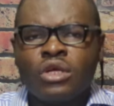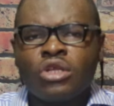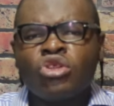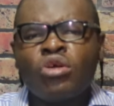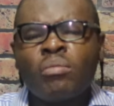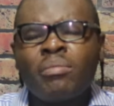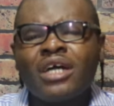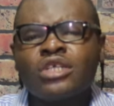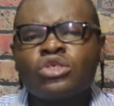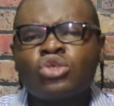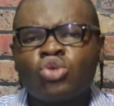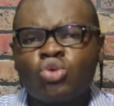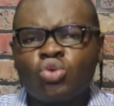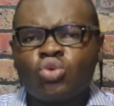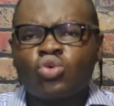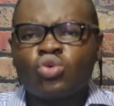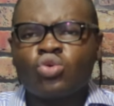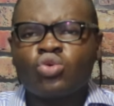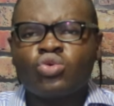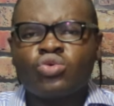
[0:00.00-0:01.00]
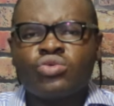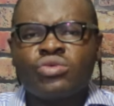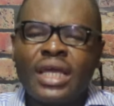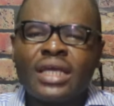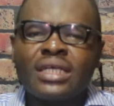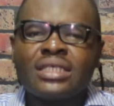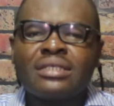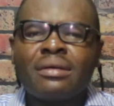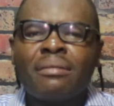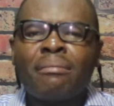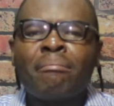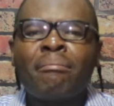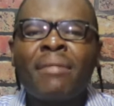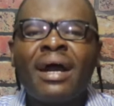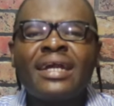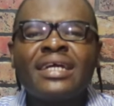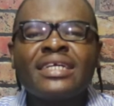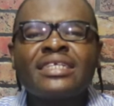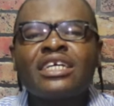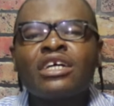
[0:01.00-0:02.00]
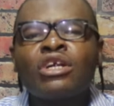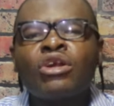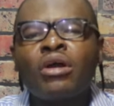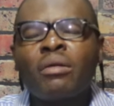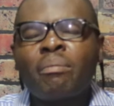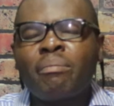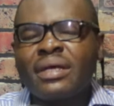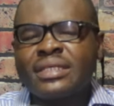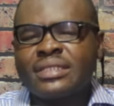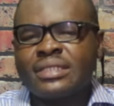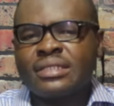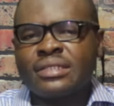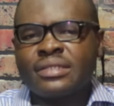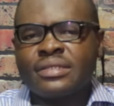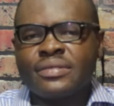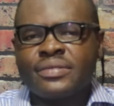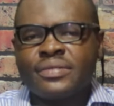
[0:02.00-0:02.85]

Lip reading: Number two is marrying the wrong person.